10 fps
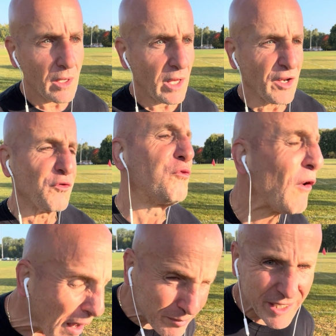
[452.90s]
and
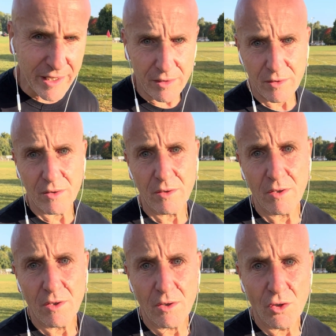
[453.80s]
vomiting
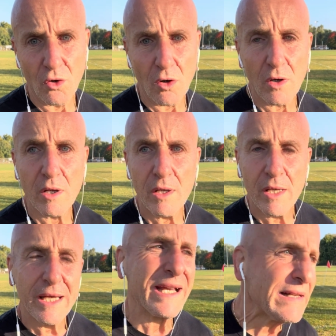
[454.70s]
your
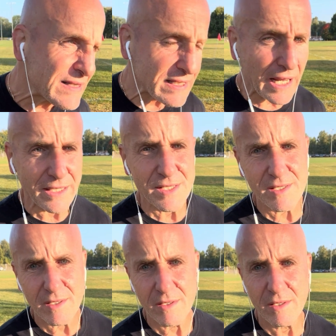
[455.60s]
insights
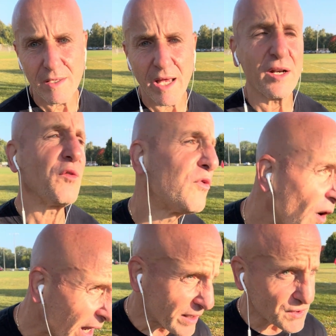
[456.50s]
and
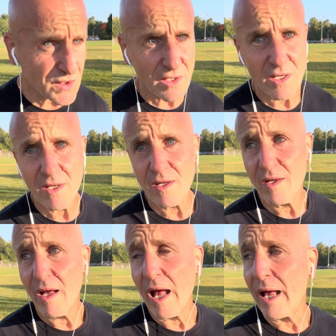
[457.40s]
advice
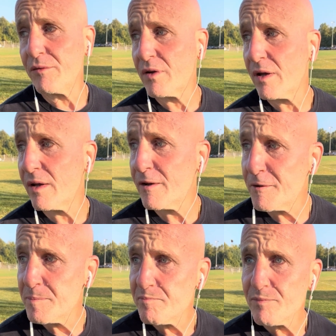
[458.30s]
and
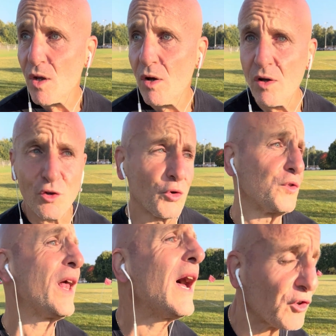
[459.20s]

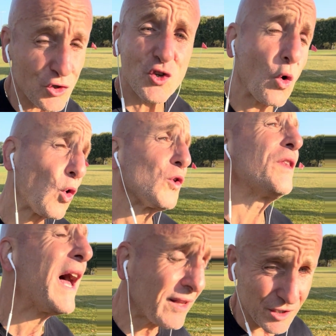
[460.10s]
your so-called
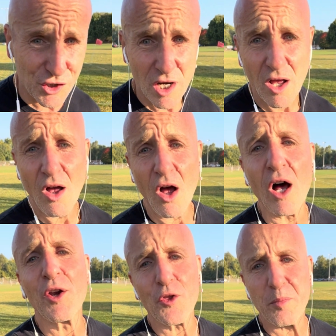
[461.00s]
knowledge
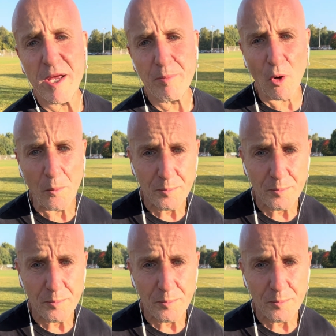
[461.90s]
on other people.